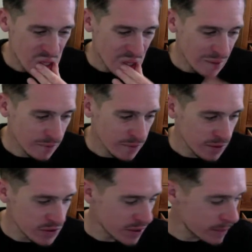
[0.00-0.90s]
lot of
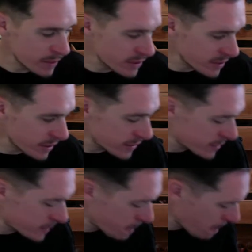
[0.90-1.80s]
side by sides.
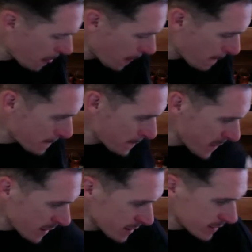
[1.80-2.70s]

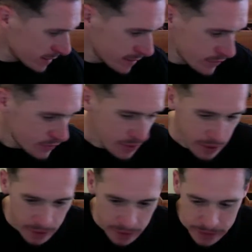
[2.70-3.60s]
So yeah,
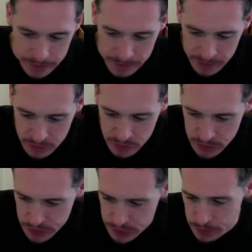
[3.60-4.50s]
I don't know what to
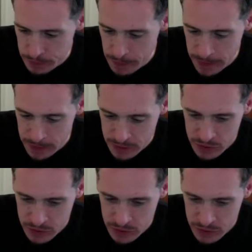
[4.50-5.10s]
do. I guess